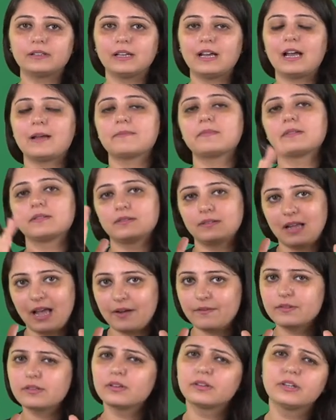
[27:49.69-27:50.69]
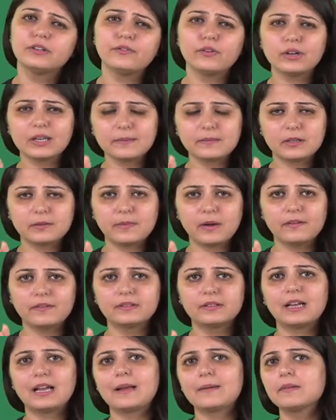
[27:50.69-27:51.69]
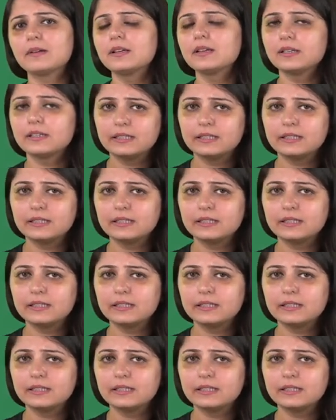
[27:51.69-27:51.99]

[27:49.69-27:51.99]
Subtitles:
nap, have a 30-40 minute power nap,